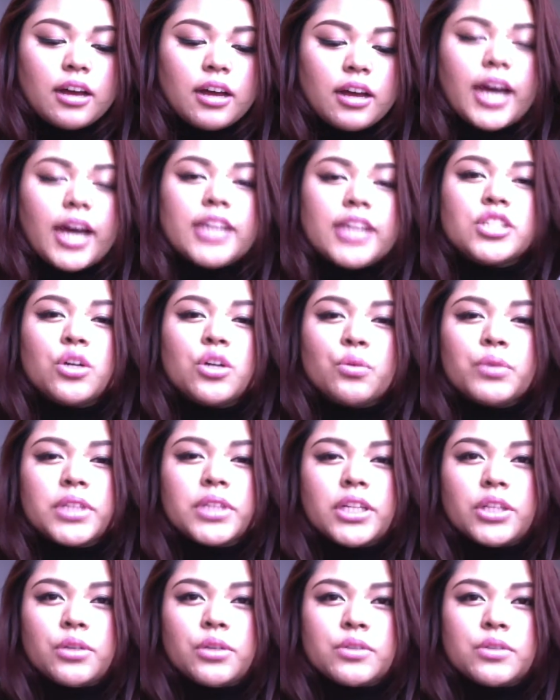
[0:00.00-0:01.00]
I don't
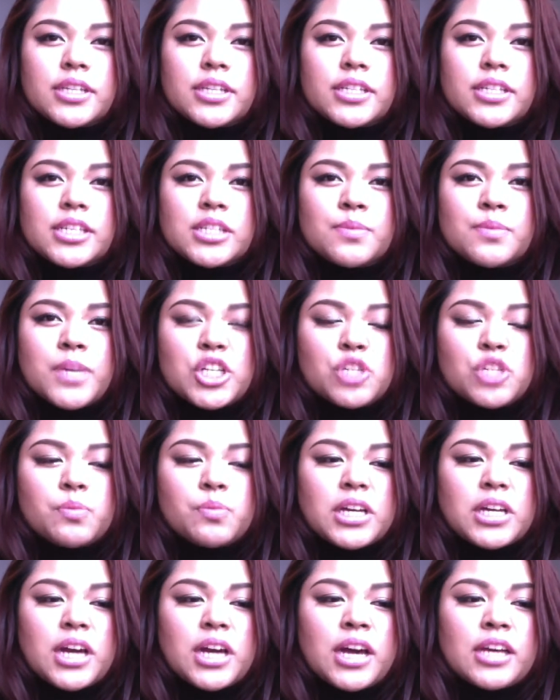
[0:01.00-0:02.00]
really use this as much
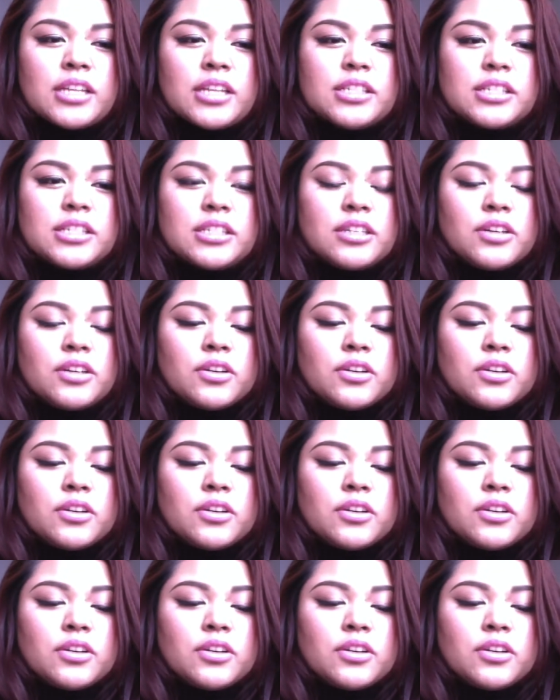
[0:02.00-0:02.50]
because